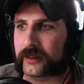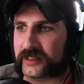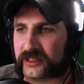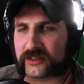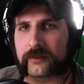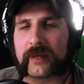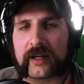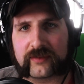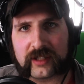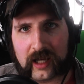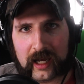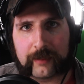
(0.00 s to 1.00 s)
a decent amount
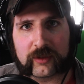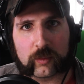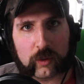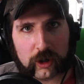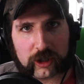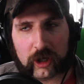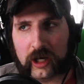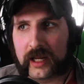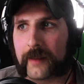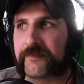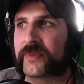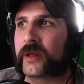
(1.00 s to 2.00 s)
of time to work on
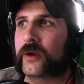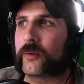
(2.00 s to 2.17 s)
it.